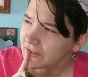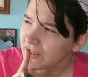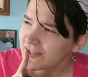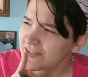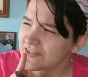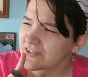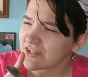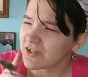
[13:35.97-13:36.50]

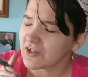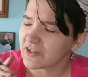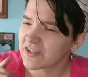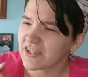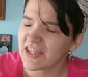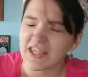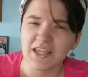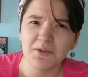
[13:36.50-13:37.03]
kind of tastes like a
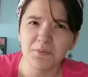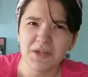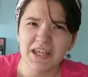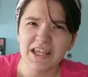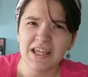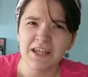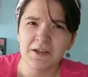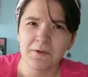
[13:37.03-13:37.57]
kiwi
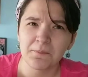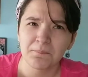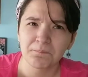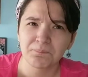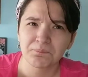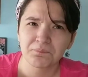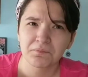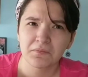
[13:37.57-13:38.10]

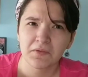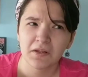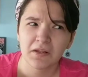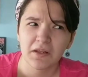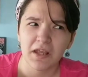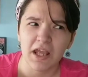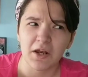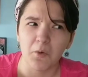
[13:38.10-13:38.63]

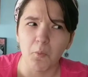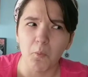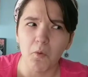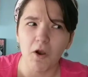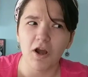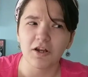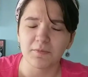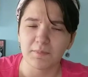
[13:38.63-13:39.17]
and a
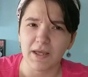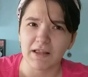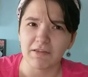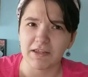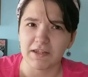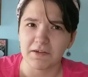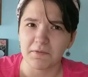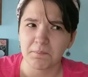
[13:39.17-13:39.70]

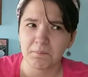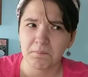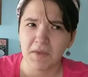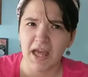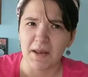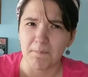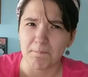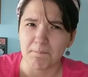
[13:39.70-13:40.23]
watermelon
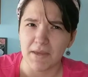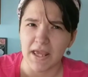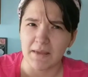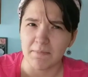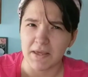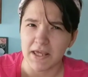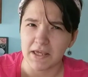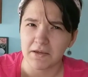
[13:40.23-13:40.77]
had a
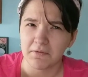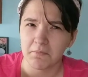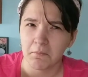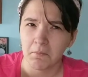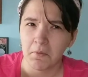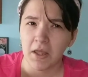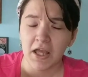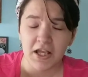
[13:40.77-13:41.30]
baby.
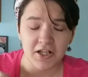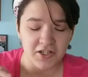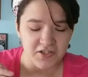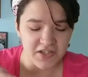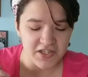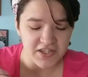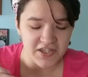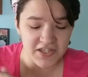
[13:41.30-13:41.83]

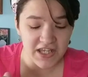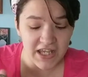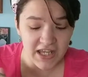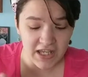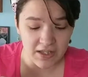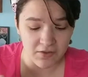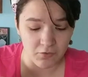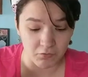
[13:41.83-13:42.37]
Because the
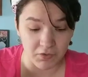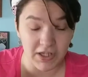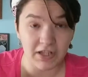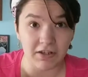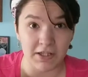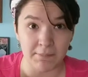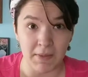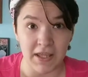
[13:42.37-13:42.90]
seeds
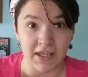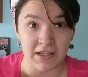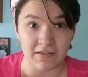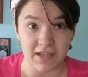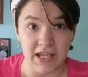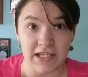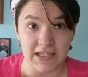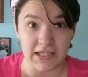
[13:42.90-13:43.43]
really make
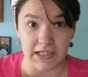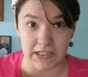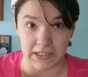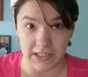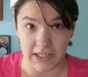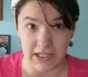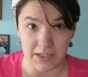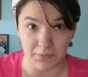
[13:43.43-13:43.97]
it taste like a
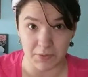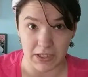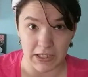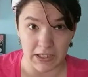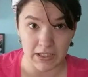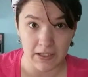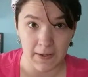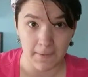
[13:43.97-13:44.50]

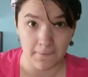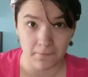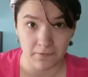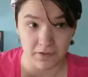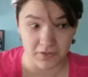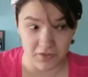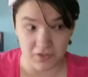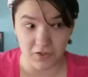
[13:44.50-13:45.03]
kiwi.
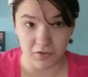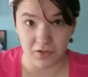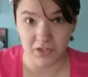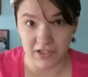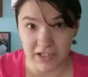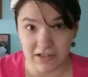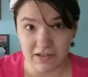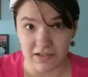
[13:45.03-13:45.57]
Because, you know, you
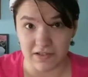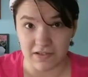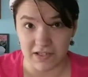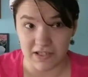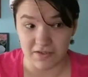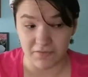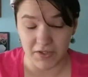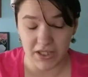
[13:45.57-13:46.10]
could eat the
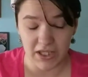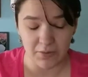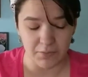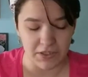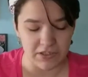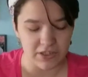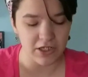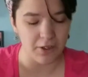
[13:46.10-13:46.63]
seeds of a
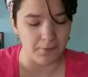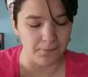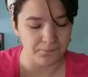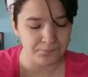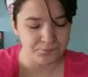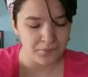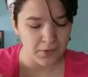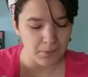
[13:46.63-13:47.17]
kiwi, too.
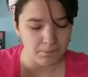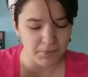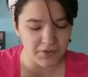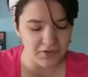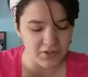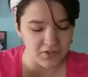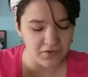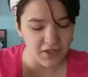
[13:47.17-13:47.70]

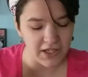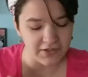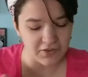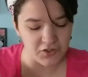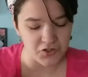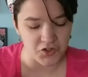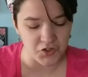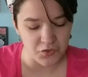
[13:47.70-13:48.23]
But the, like,
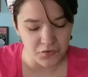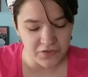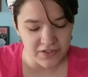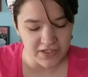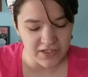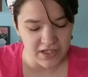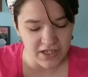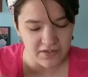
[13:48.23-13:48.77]
the
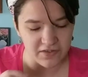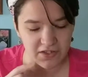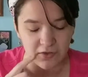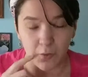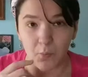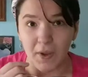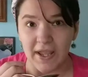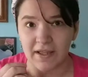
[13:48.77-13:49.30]
juiciness, like,
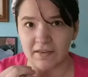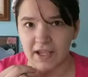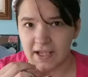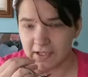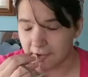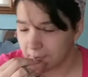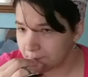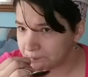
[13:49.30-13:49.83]
the way it,
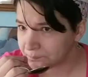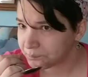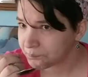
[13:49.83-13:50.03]
like,